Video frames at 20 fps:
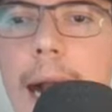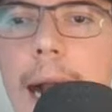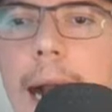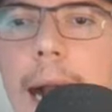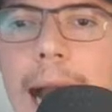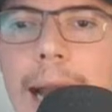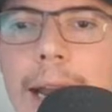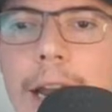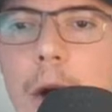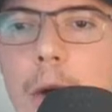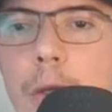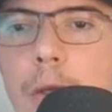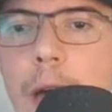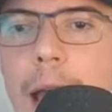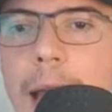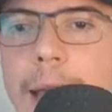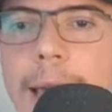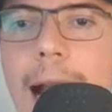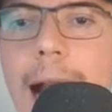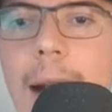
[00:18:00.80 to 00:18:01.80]
I know
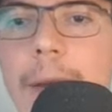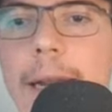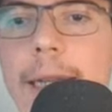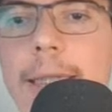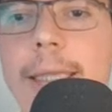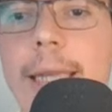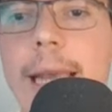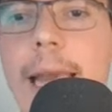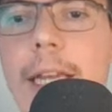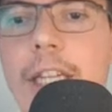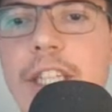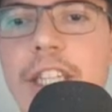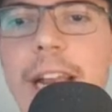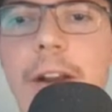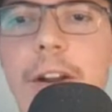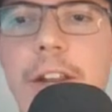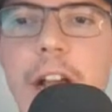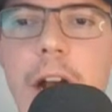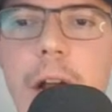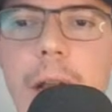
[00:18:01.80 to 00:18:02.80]
that Yamit is saying
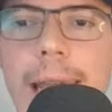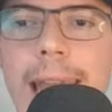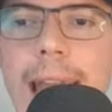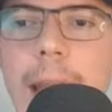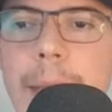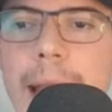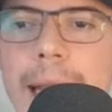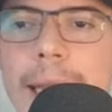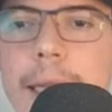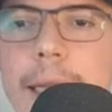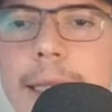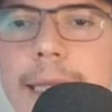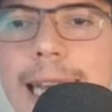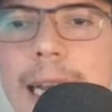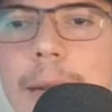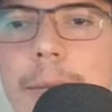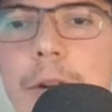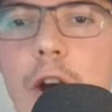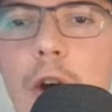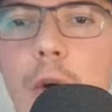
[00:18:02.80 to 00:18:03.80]
Jared Young can't make the
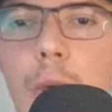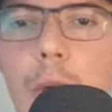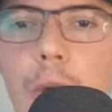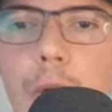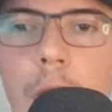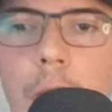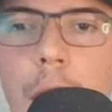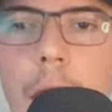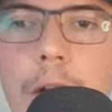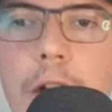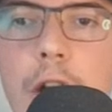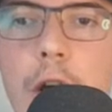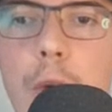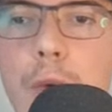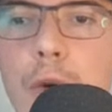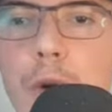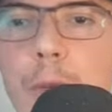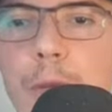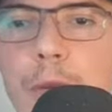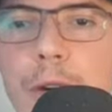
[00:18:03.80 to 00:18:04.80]
team. No
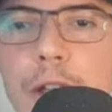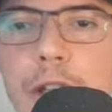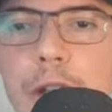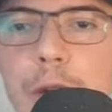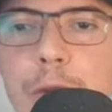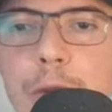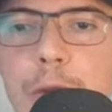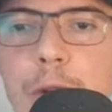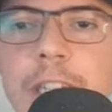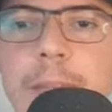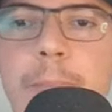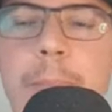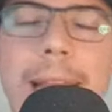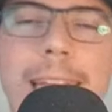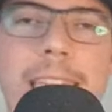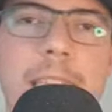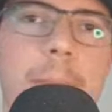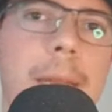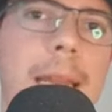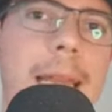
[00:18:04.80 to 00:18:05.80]
room for 2 first
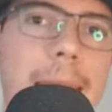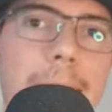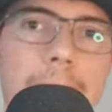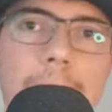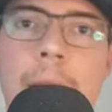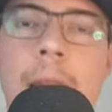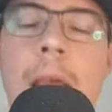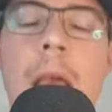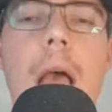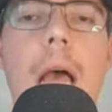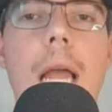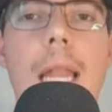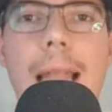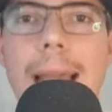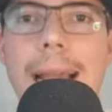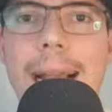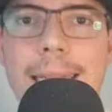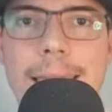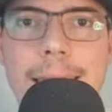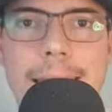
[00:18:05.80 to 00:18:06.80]
basemen. Again,
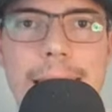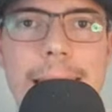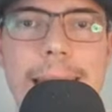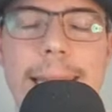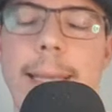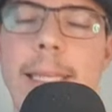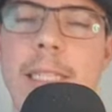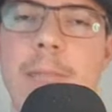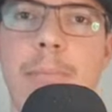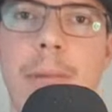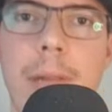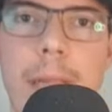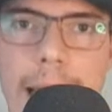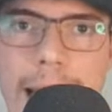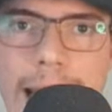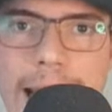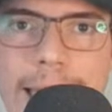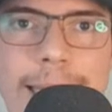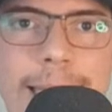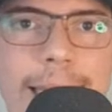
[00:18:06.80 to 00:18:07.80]
like I said, he's
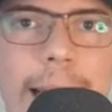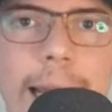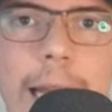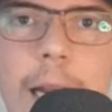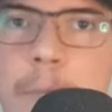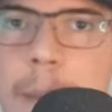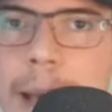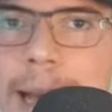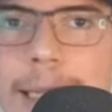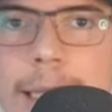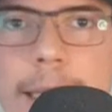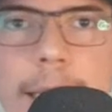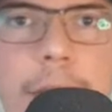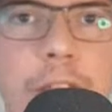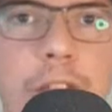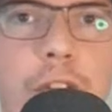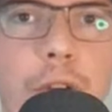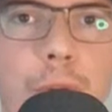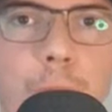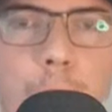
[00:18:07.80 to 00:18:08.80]
played second base in
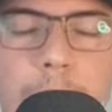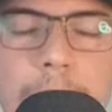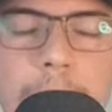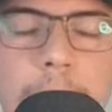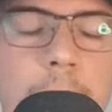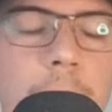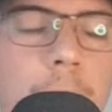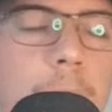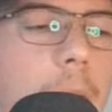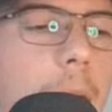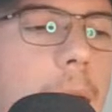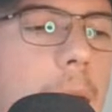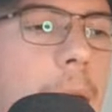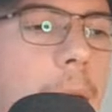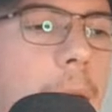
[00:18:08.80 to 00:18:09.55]
his career.